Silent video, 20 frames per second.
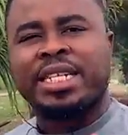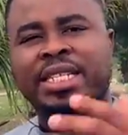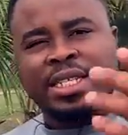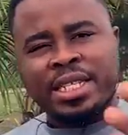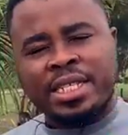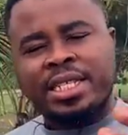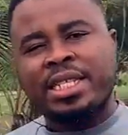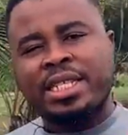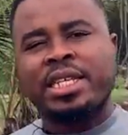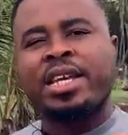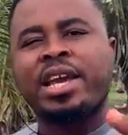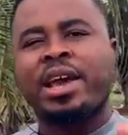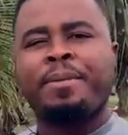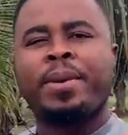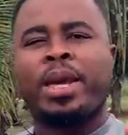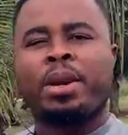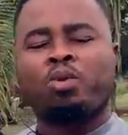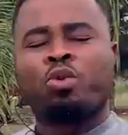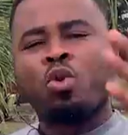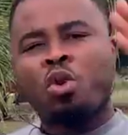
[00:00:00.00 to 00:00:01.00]

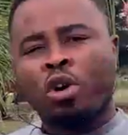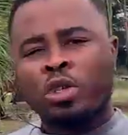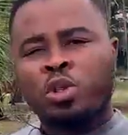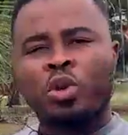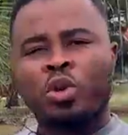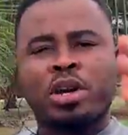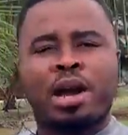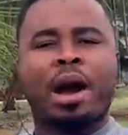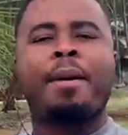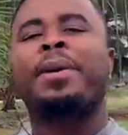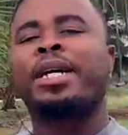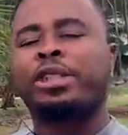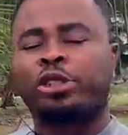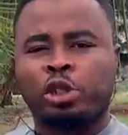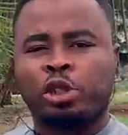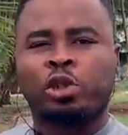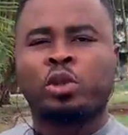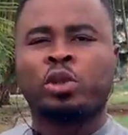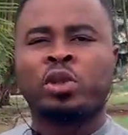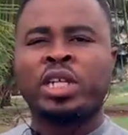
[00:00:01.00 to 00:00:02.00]
CCMA will also come at
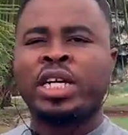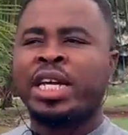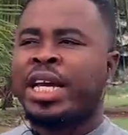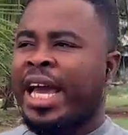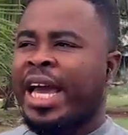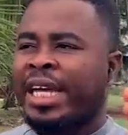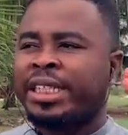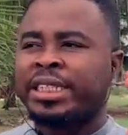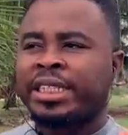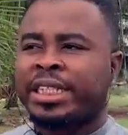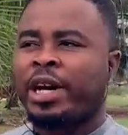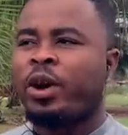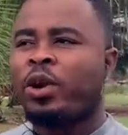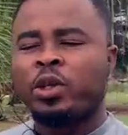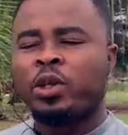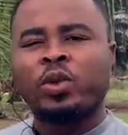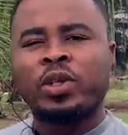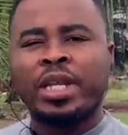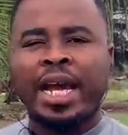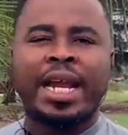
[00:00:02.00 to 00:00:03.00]
you and tell
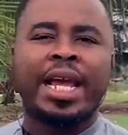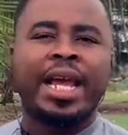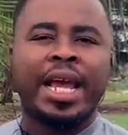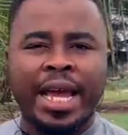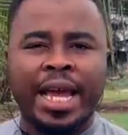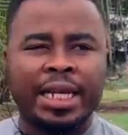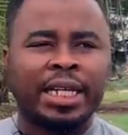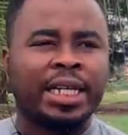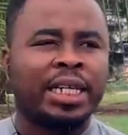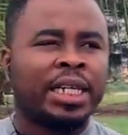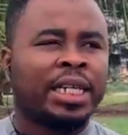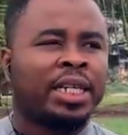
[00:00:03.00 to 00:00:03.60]
you that, hey,